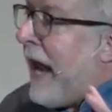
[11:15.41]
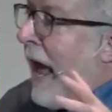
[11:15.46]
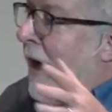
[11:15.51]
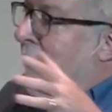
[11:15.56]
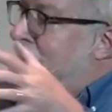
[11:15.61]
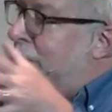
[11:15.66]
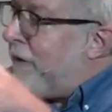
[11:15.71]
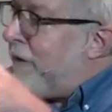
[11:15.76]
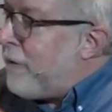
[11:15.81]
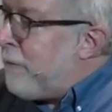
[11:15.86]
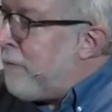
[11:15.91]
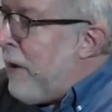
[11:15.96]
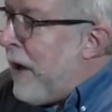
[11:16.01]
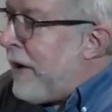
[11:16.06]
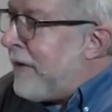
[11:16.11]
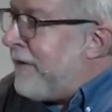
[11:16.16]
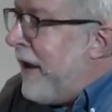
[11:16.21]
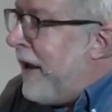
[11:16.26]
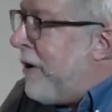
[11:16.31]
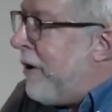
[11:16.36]
out of the
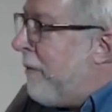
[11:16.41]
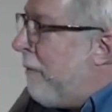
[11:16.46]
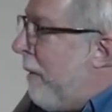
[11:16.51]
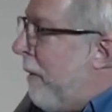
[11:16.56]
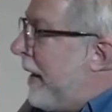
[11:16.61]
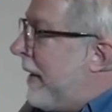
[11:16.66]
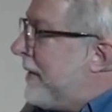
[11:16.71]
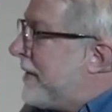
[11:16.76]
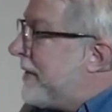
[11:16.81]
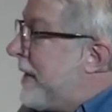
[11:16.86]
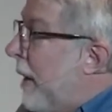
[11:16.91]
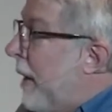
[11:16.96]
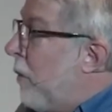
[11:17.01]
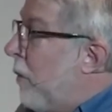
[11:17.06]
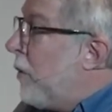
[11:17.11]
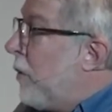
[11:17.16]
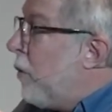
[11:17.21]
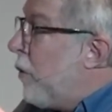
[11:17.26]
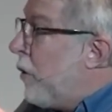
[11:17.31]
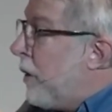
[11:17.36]
spectator mindset
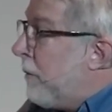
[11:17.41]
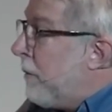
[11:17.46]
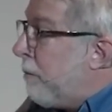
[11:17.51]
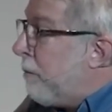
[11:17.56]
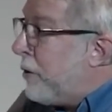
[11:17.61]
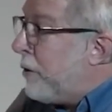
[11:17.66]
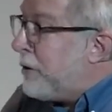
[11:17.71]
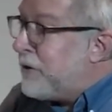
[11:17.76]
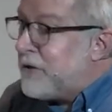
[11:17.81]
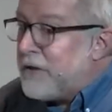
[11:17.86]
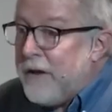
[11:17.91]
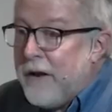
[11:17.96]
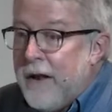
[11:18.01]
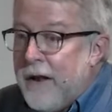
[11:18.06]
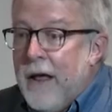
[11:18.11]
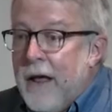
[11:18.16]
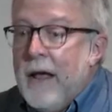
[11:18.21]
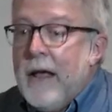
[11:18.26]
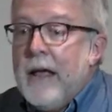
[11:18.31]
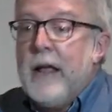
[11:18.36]
when we're in person,